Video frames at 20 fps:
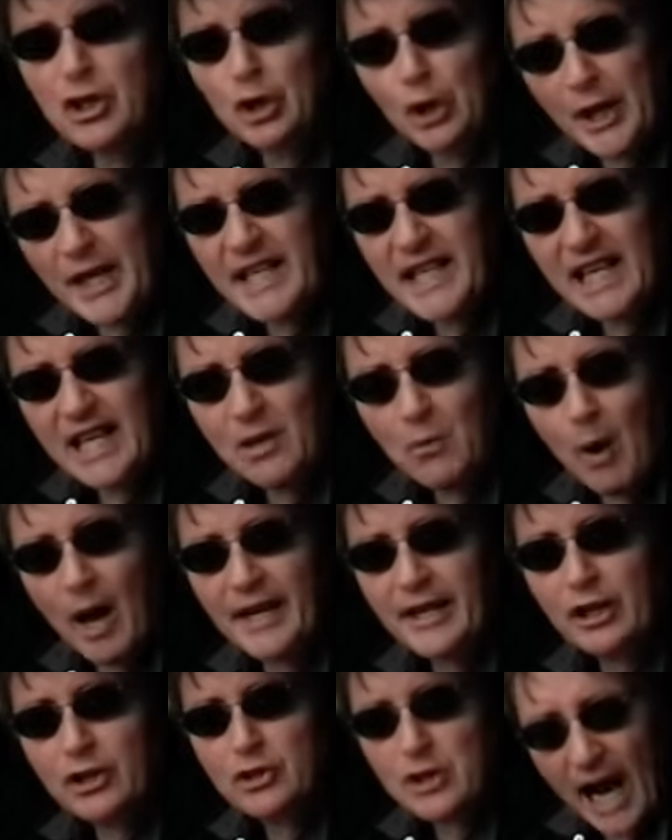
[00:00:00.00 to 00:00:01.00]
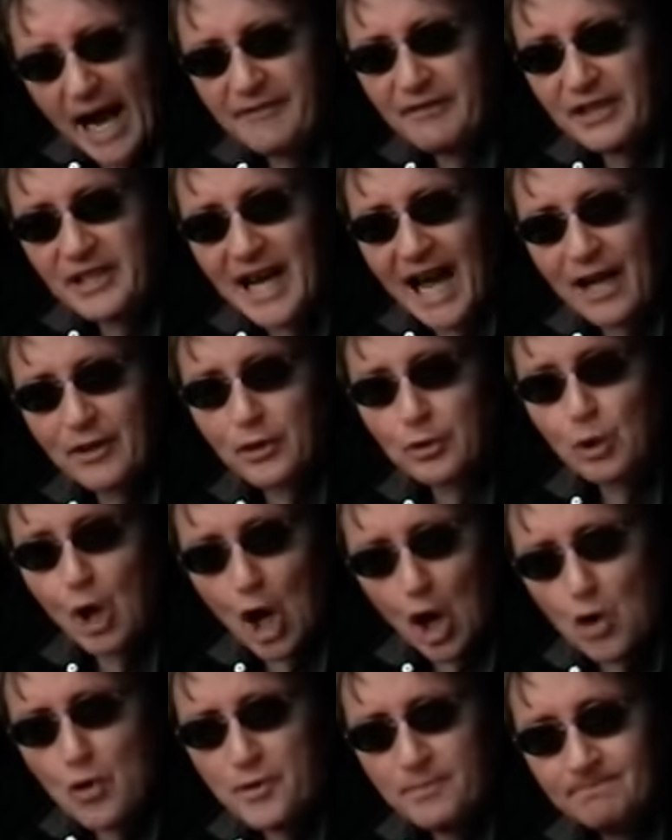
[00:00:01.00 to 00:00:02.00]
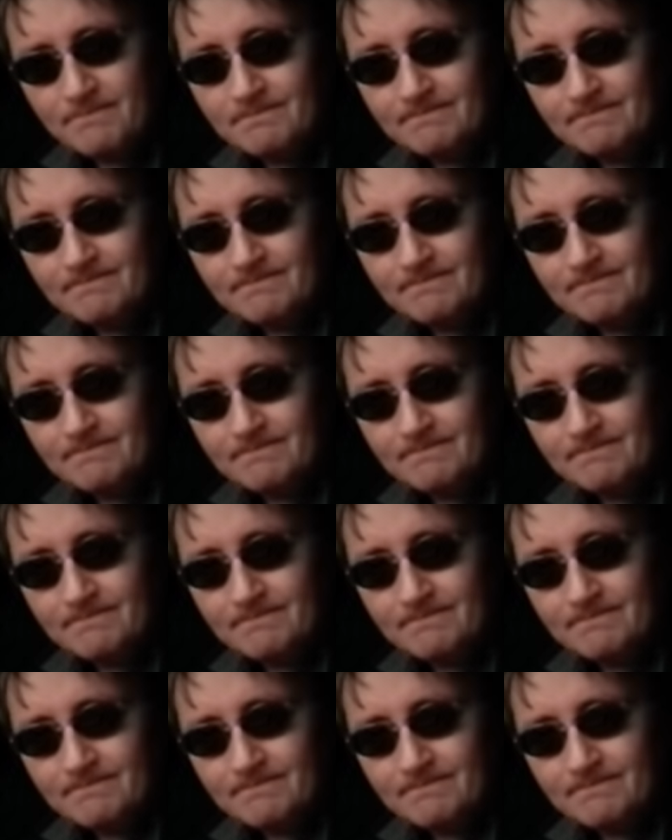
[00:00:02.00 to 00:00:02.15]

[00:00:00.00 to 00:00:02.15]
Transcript: creaking while you're driving down the road?